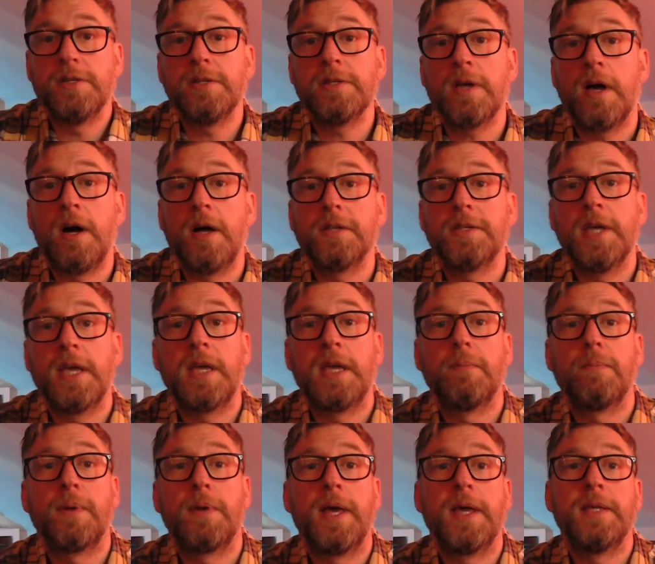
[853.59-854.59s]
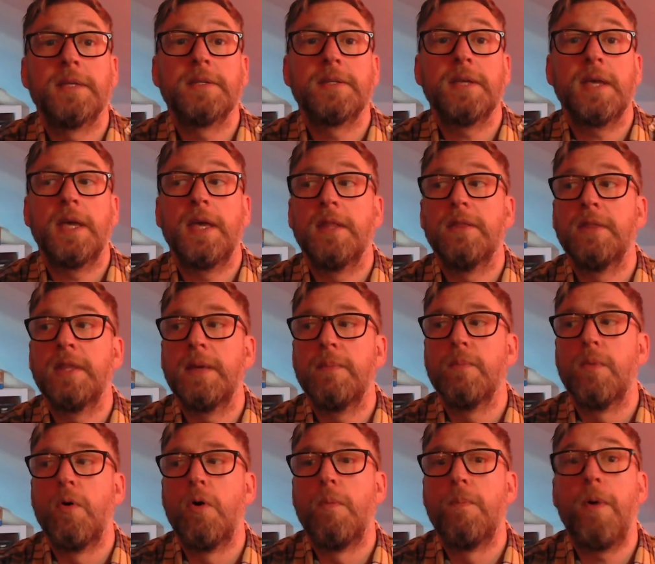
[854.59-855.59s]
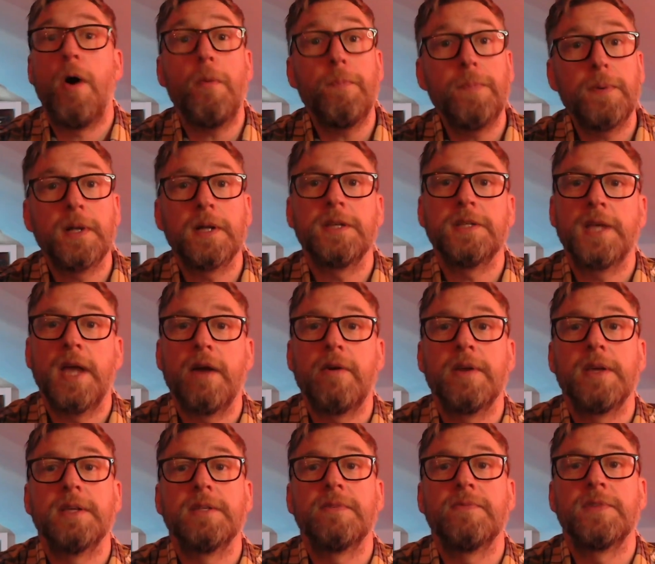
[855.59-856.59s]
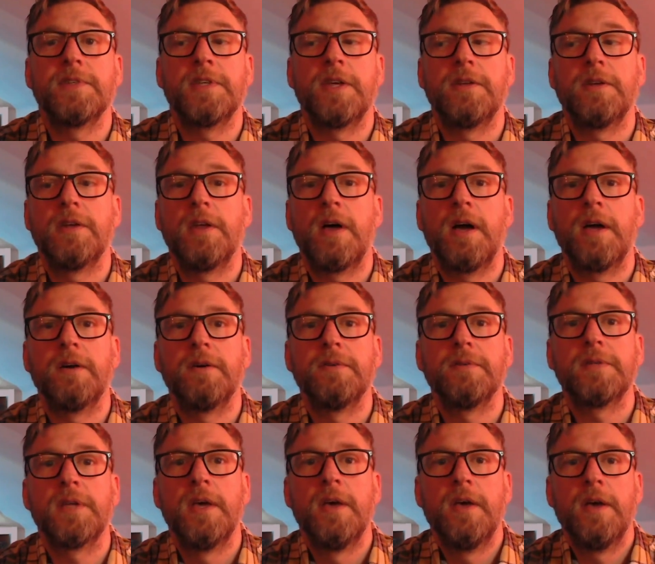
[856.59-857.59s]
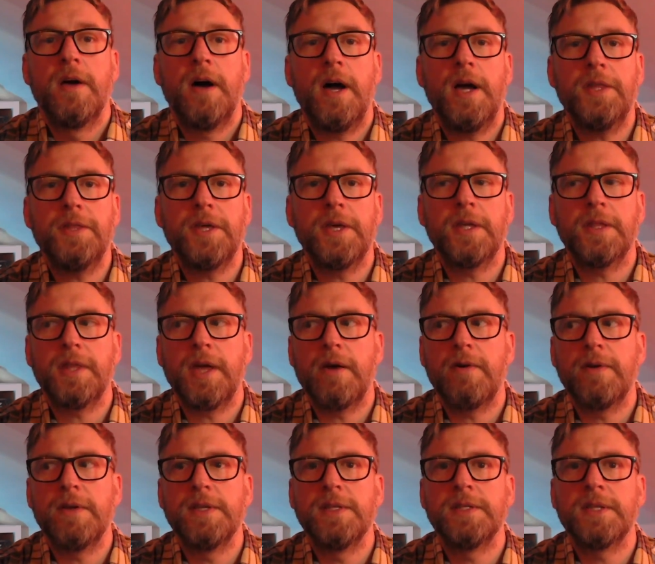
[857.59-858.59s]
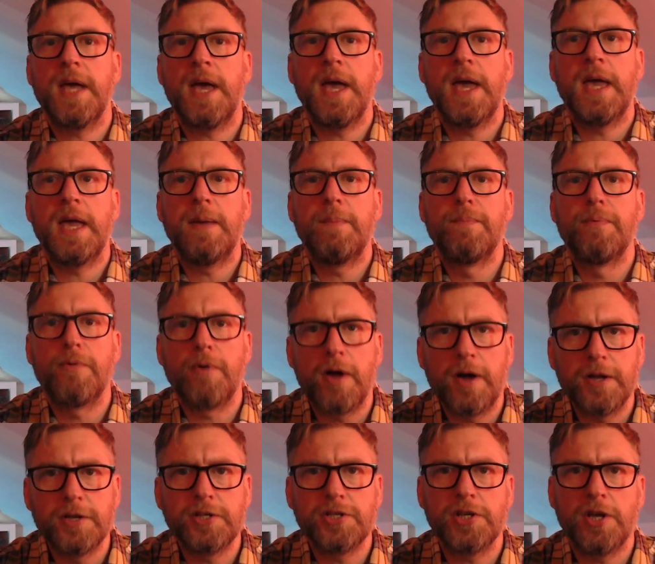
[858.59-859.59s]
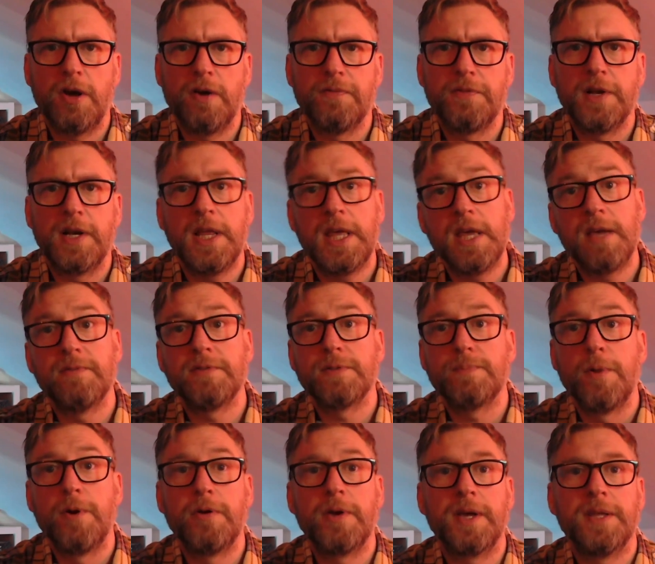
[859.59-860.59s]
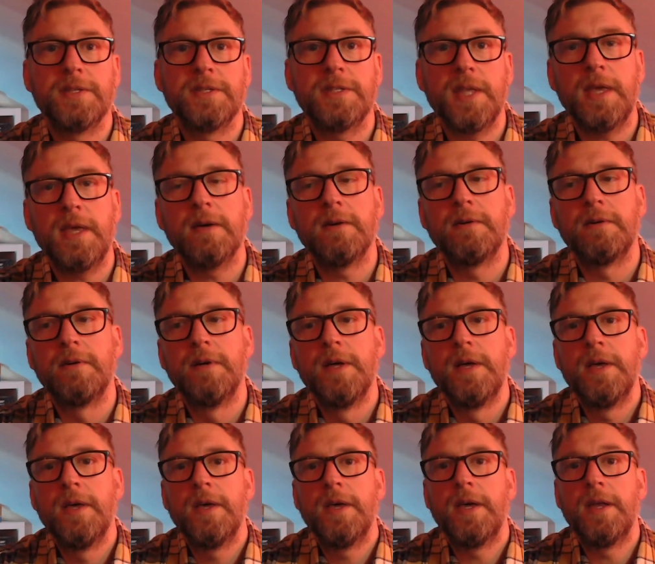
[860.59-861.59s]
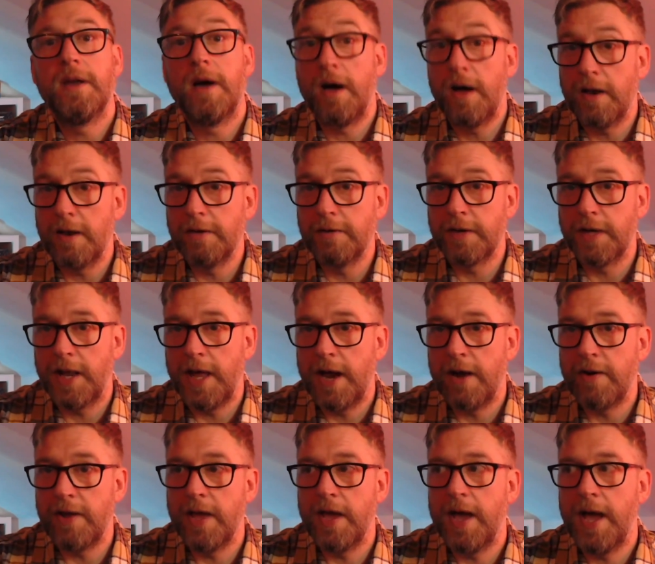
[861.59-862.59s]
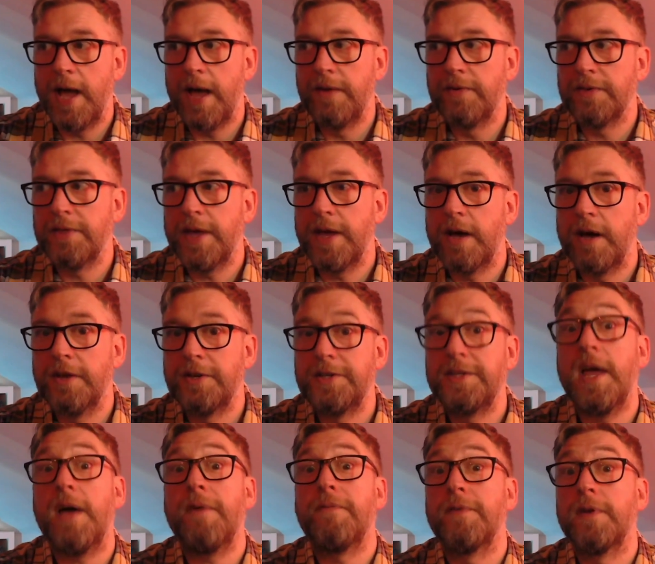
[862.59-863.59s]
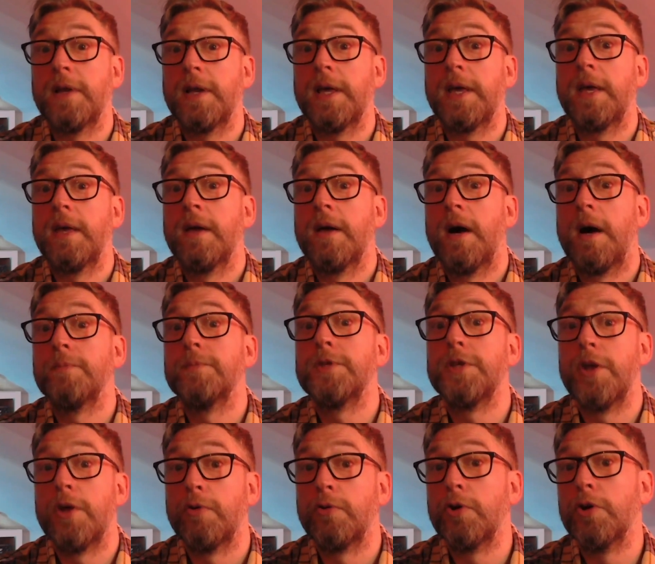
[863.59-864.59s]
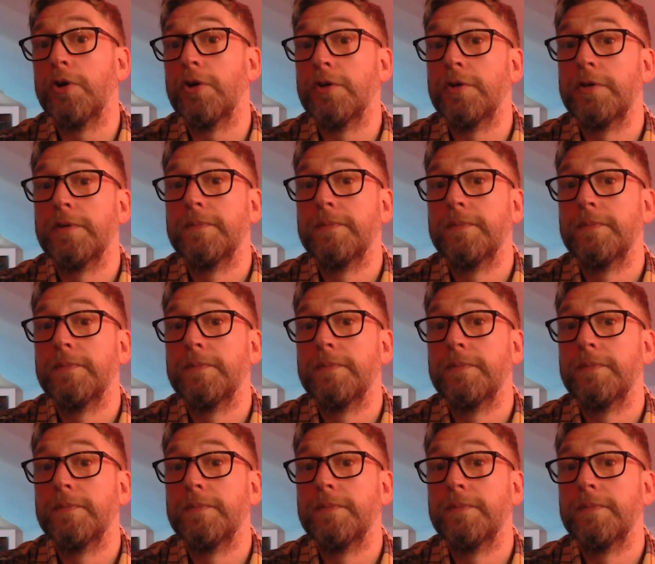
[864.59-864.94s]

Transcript: are taking place in the more populous areas of the Sundered Isles, I think there is a branch of the League of Smoke and Steel in our local area, and they are definitely up to no good.